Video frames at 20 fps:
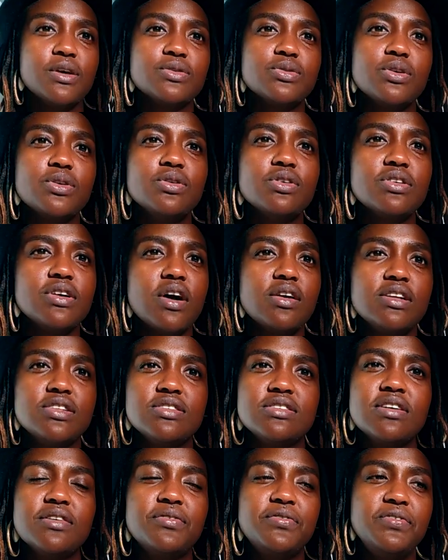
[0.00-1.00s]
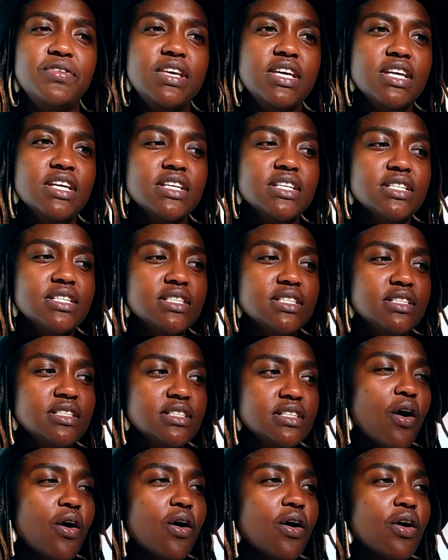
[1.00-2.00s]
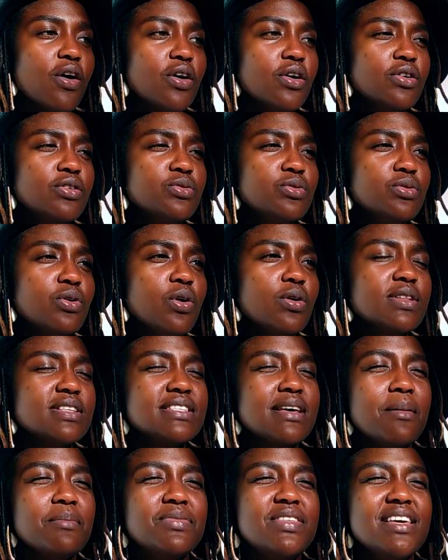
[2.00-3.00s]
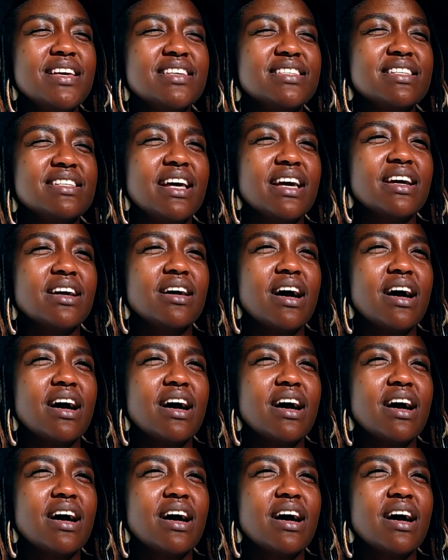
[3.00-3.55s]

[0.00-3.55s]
So I'd go around into the field or do wholesome things like,